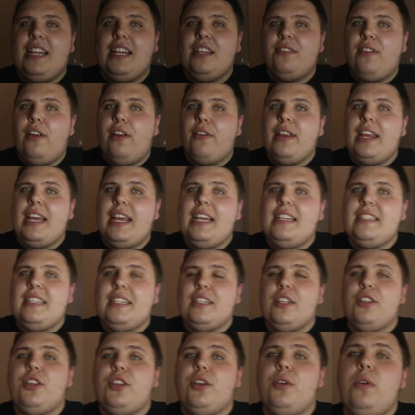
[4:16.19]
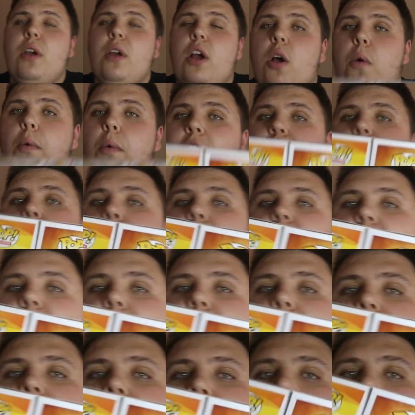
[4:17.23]
and is very easy to do. Which one was your
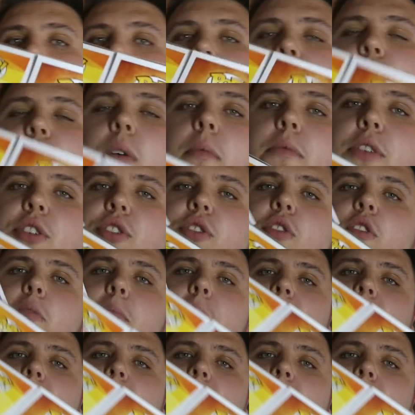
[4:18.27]
favourite? Which one would you have